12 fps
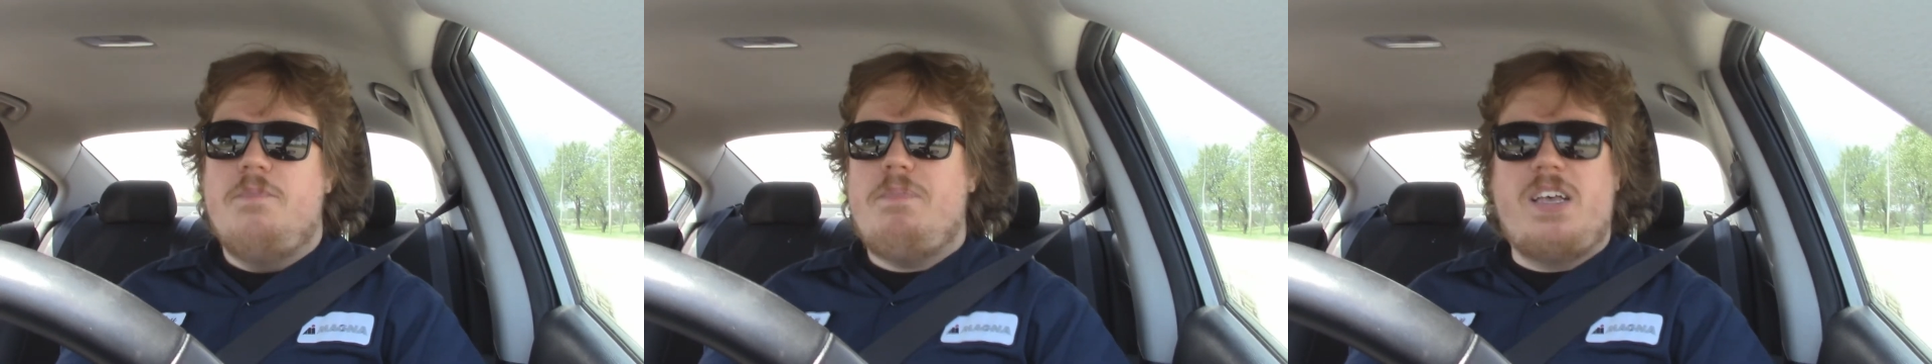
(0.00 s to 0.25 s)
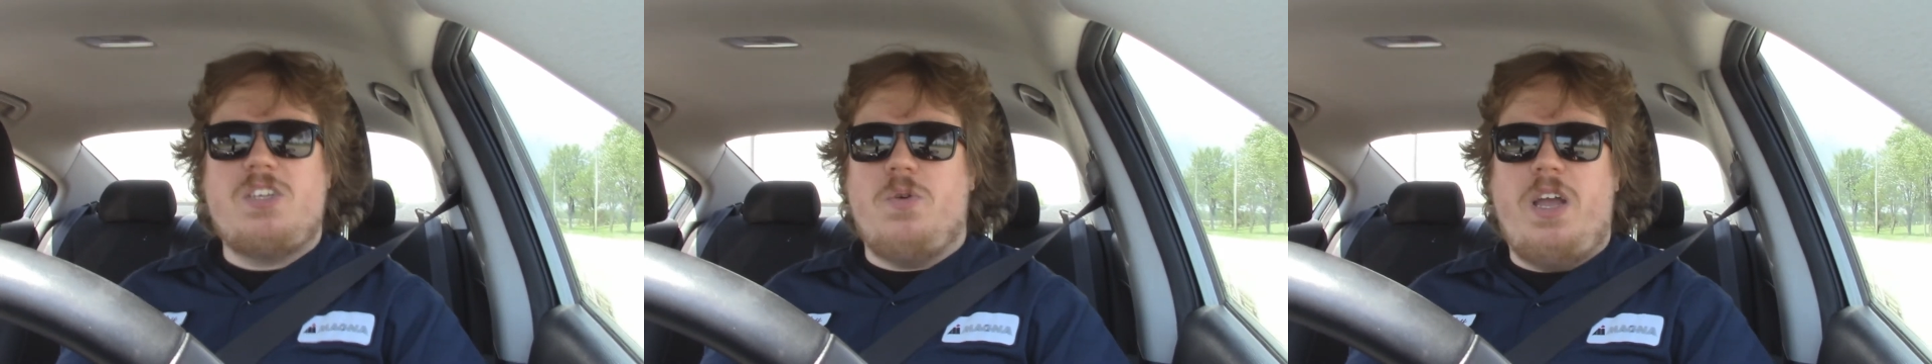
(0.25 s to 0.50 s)

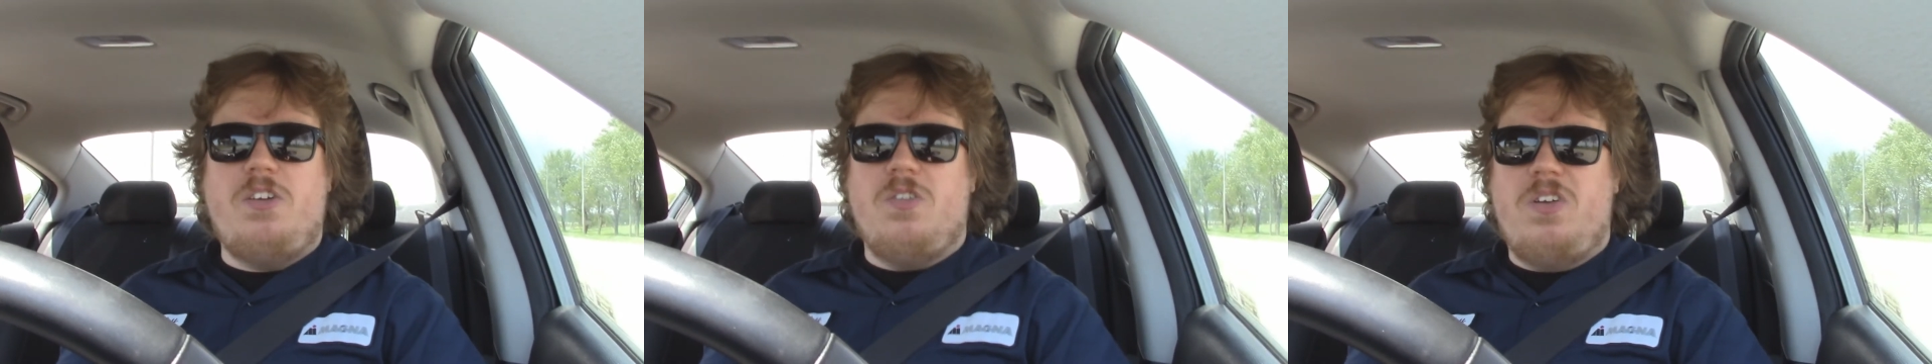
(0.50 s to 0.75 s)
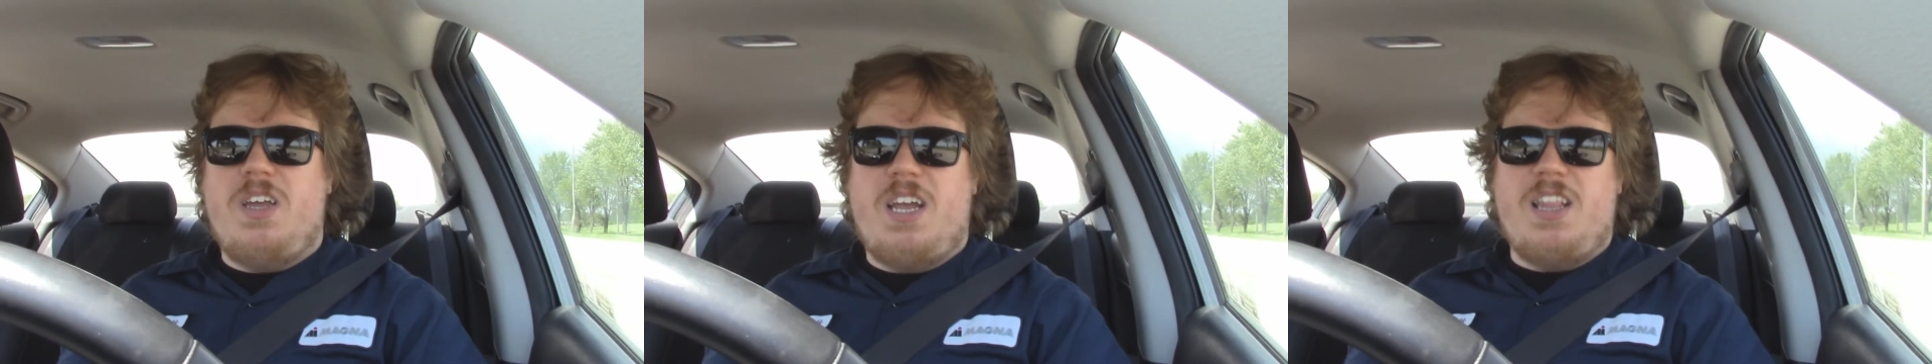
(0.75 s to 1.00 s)
Masquerade, you're
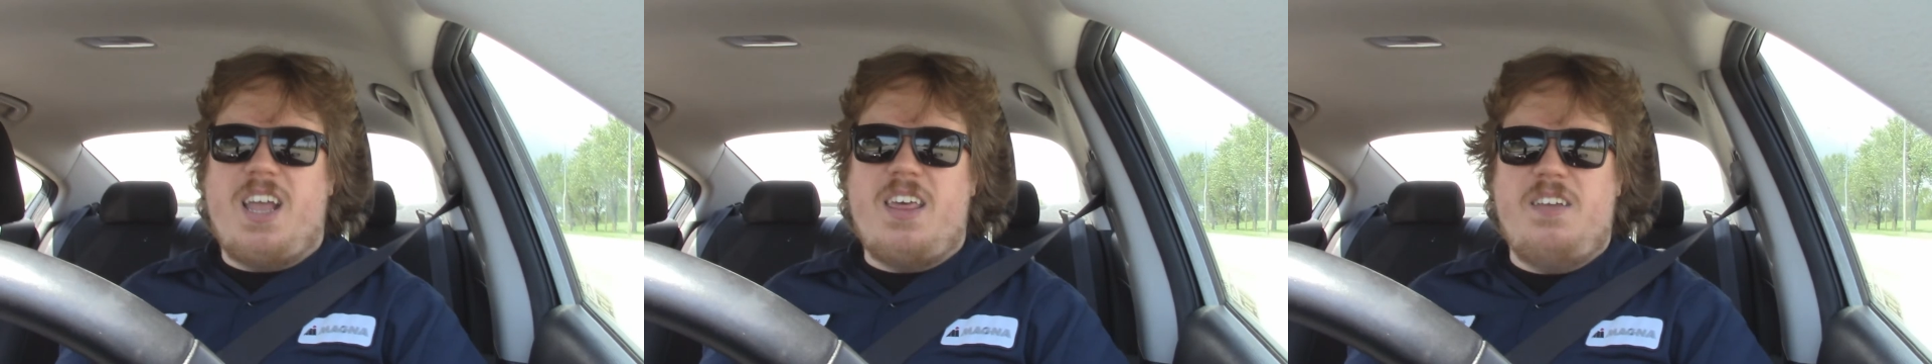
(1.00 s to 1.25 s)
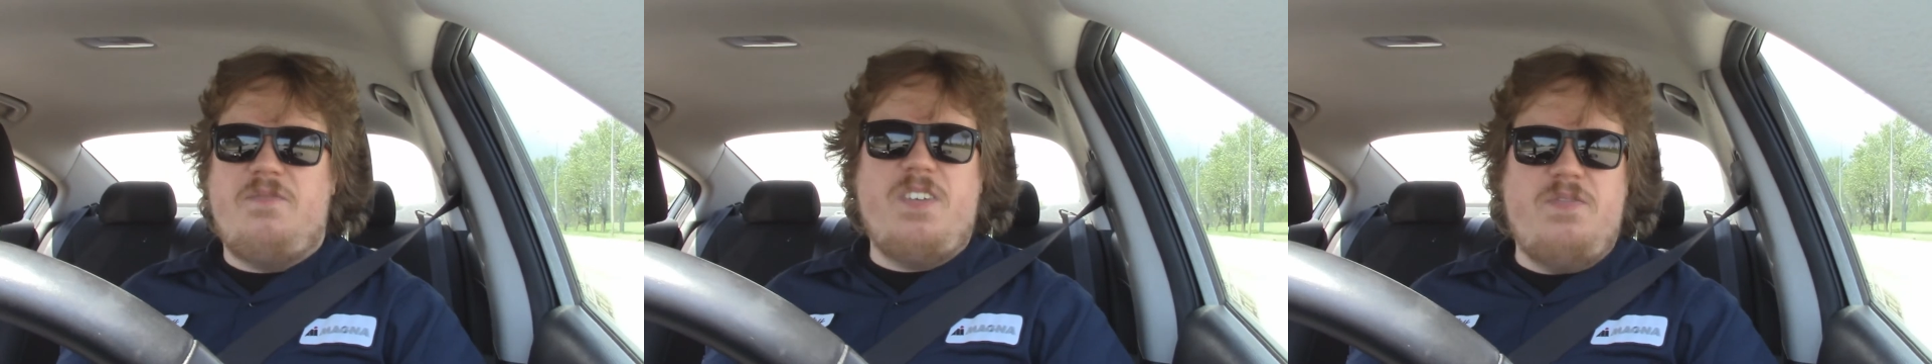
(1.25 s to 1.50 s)
looking at I
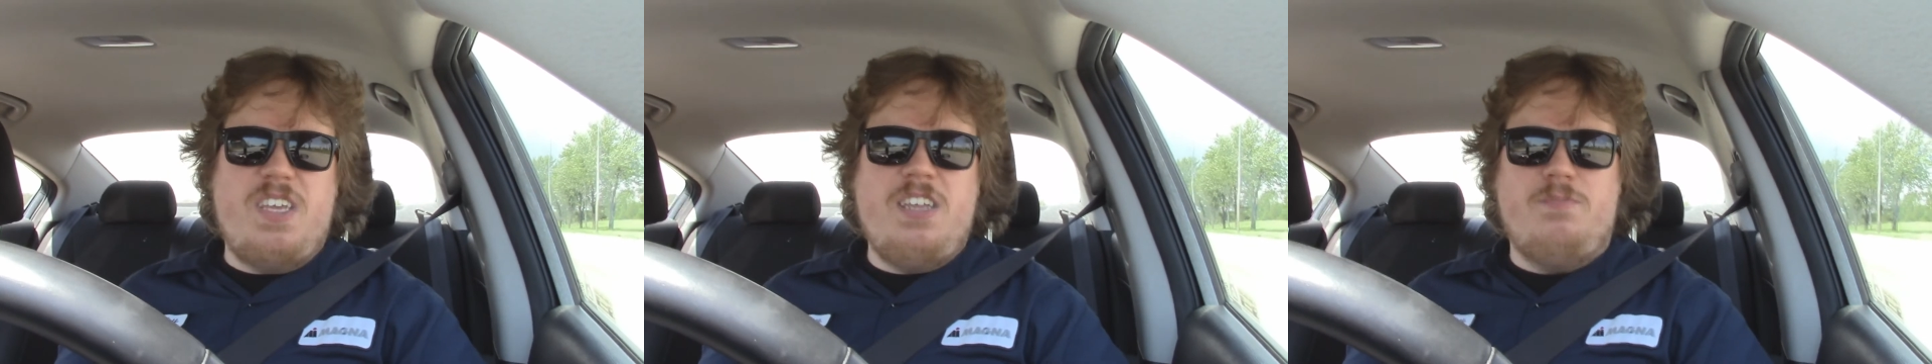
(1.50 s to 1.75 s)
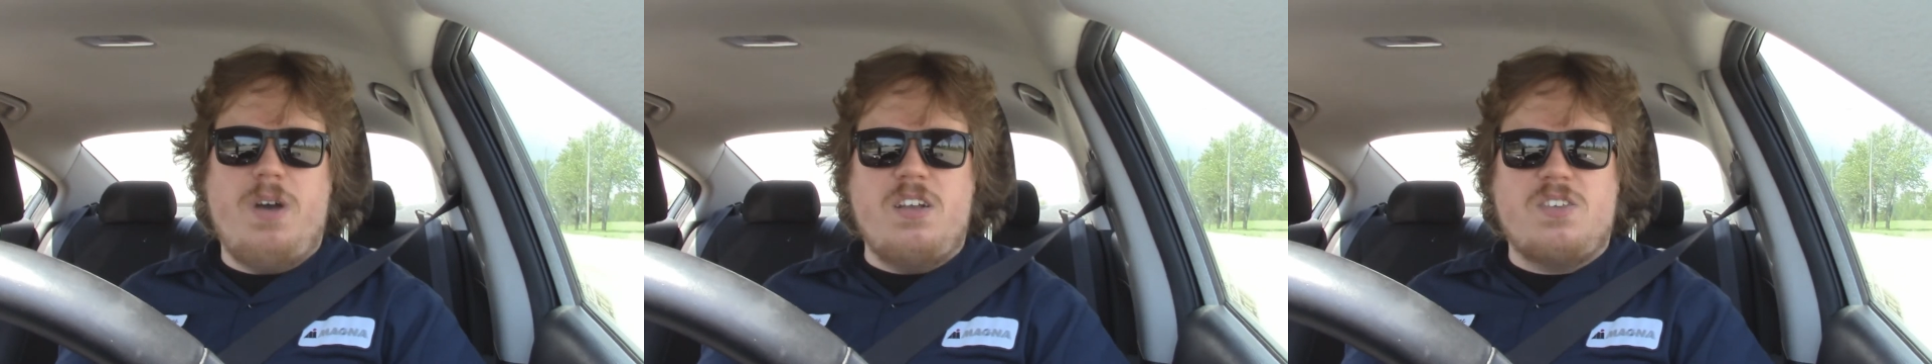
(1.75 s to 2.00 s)
think
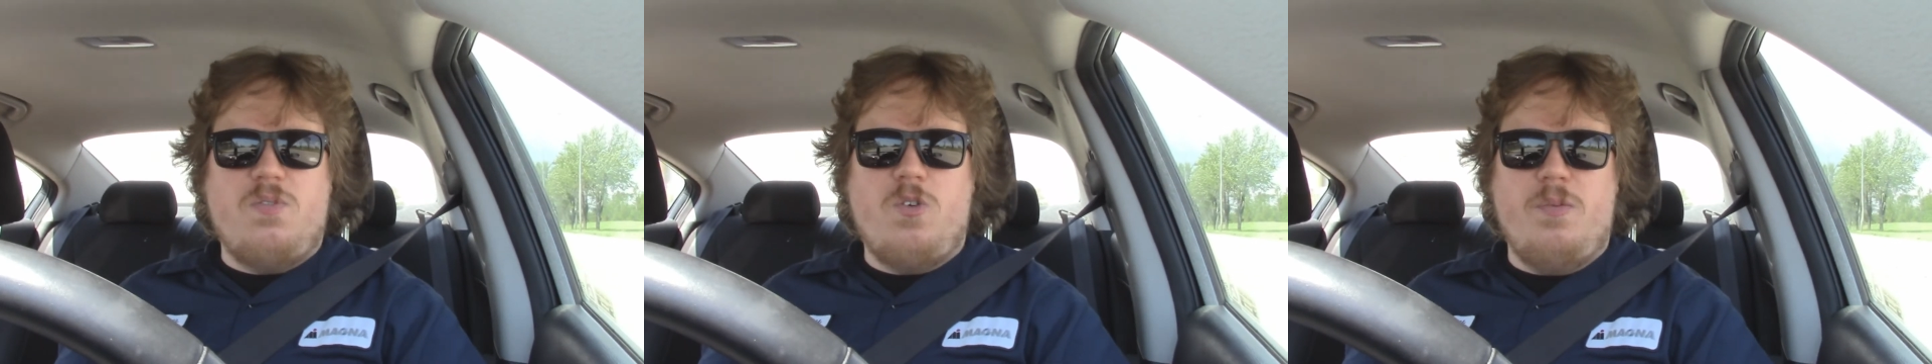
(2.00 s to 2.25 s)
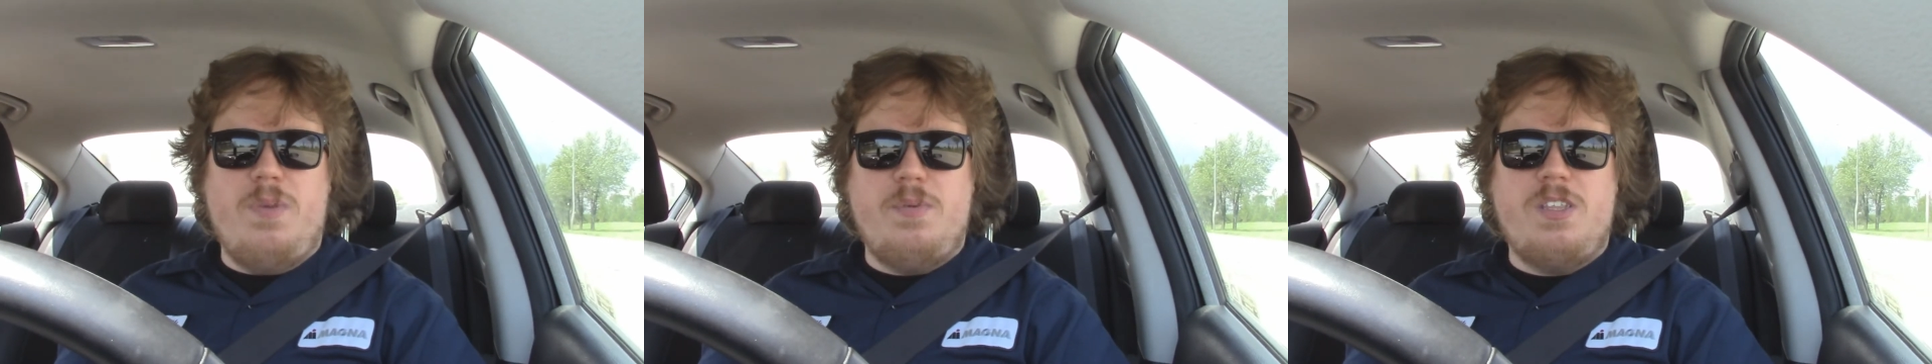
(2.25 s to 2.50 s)
$15
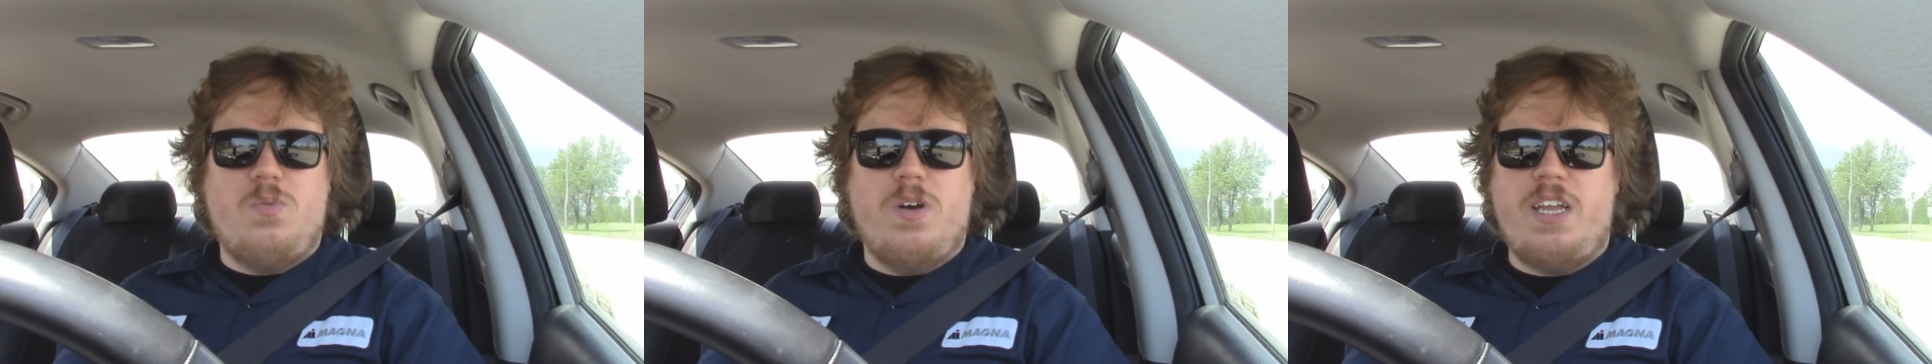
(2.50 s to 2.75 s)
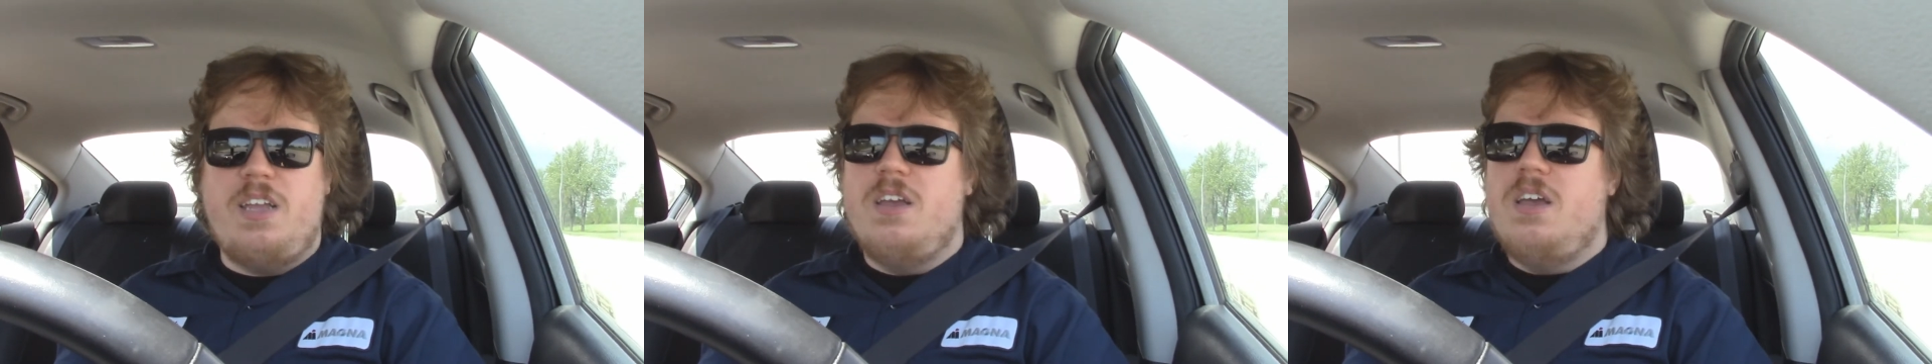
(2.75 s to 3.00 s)
for it, maybe 20.